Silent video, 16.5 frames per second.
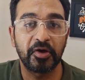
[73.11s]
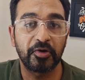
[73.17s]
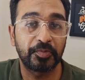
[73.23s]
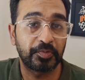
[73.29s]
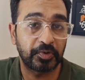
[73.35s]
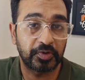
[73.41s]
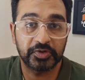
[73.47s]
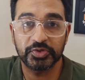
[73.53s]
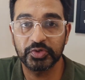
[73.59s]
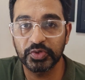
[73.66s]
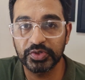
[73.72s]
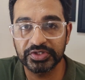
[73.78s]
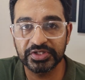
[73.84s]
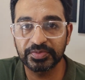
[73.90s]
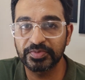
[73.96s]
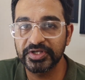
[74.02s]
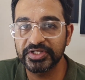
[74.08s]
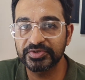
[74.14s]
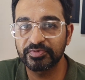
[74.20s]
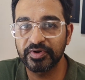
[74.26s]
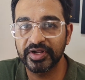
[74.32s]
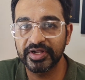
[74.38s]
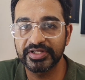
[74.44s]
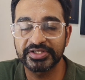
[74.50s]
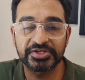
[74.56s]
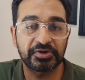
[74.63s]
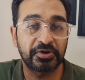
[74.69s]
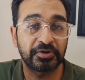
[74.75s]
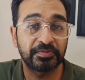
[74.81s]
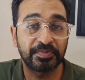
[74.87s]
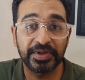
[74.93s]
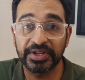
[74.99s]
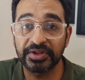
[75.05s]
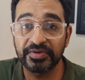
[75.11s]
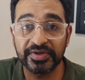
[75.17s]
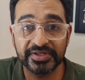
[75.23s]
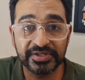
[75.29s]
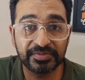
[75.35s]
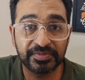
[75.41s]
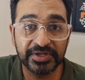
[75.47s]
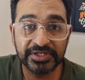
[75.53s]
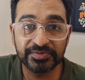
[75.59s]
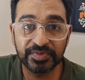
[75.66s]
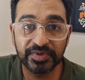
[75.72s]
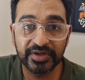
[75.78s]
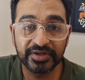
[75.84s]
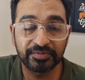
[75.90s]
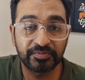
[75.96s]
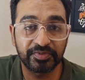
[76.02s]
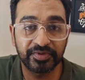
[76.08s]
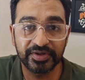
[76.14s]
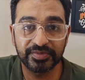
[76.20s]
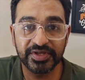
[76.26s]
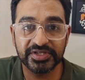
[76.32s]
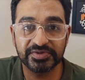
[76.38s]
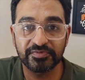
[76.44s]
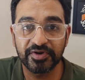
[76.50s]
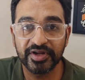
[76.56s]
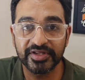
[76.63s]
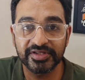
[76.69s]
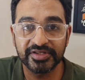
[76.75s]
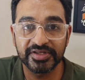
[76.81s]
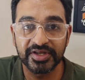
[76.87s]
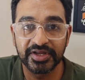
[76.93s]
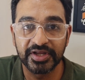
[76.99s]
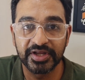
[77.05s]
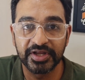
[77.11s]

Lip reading: Or prosto is the best branch? Or perio is the best branch?